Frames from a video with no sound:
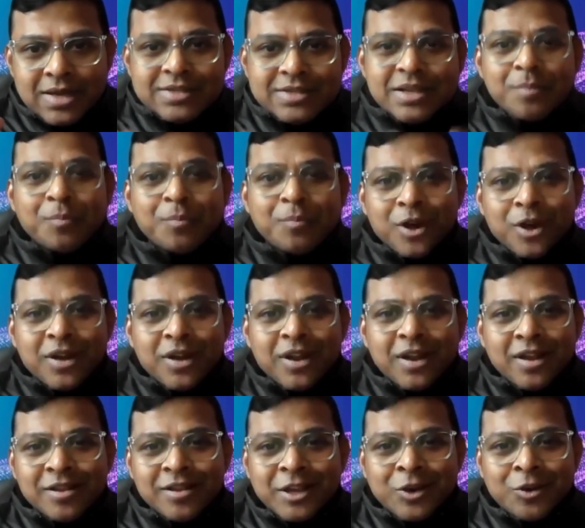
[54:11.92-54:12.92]
separate,
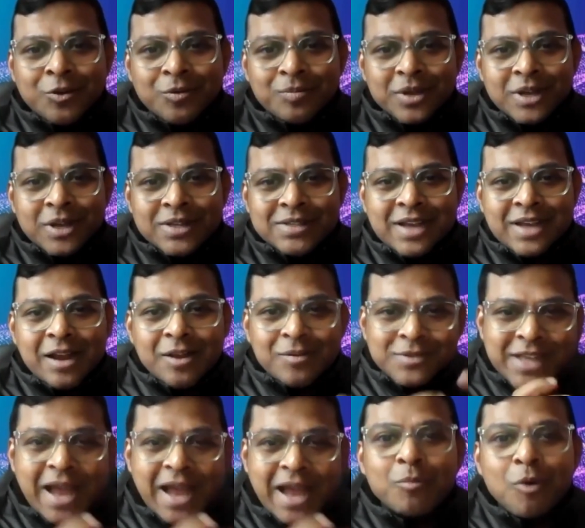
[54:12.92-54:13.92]
kind of
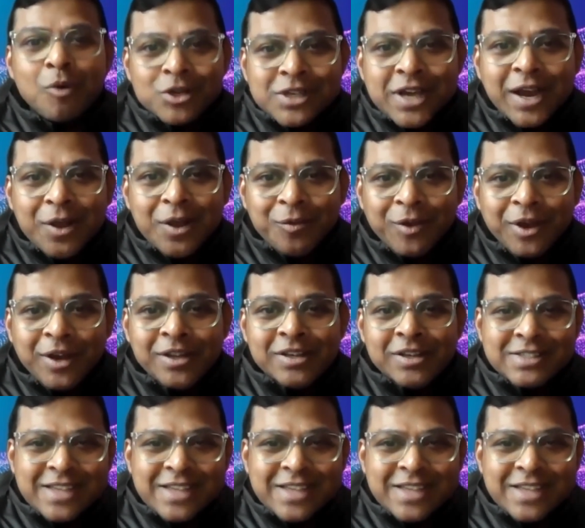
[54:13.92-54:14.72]
sandbox kind of area,